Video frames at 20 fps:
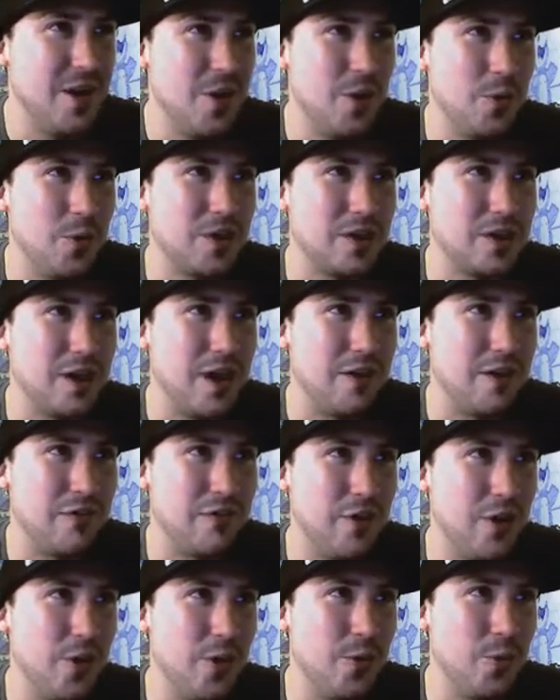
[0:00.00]
with
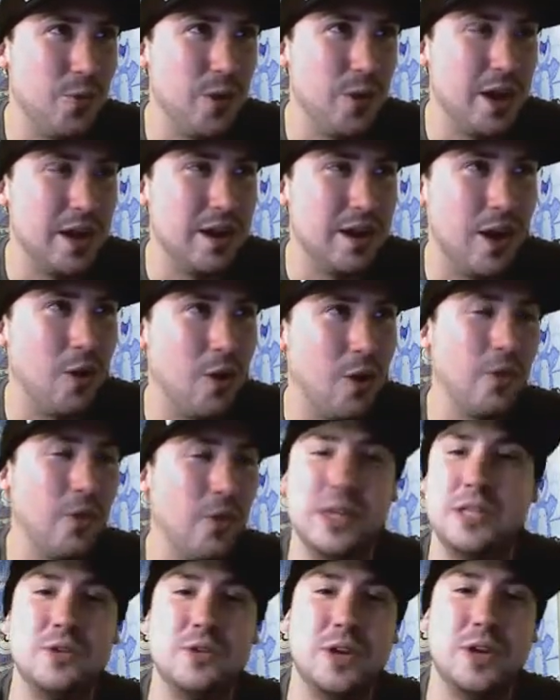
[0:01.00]
off-road, we not only
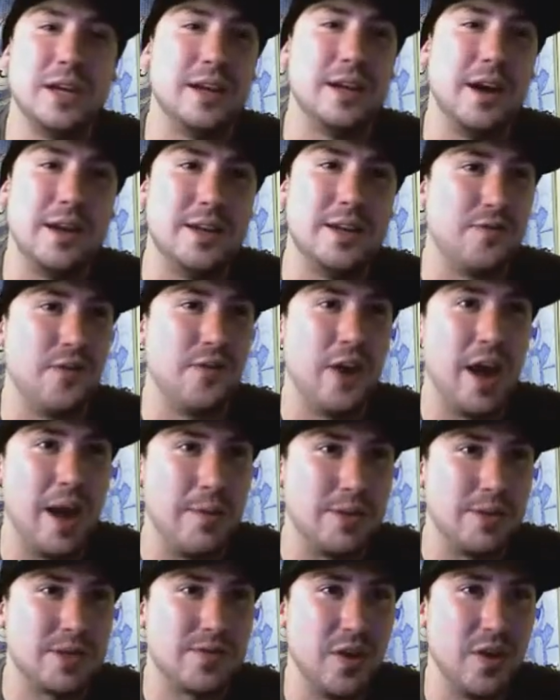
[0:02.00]
do you get a different
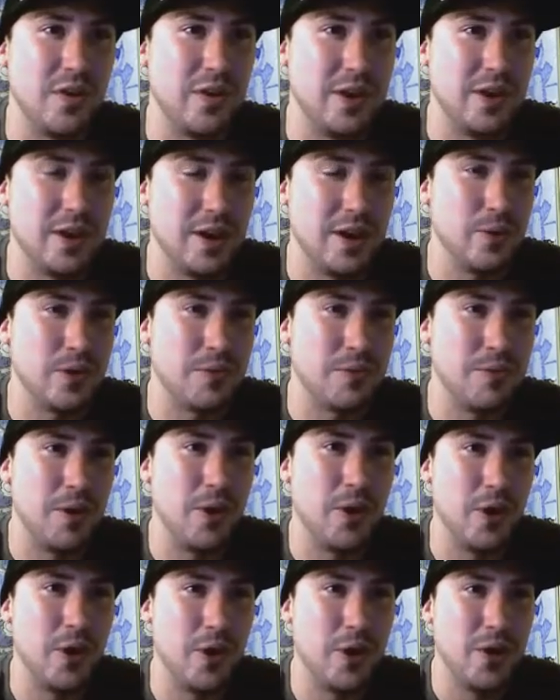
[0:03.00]
atmosphere than you get with
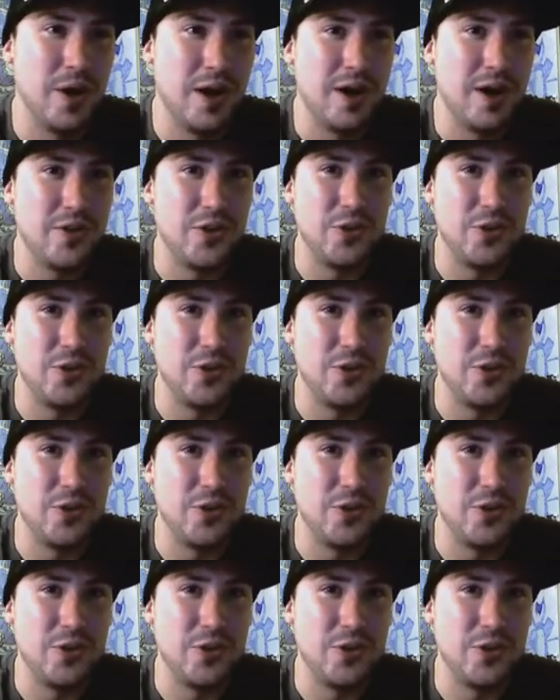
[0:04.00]
moto,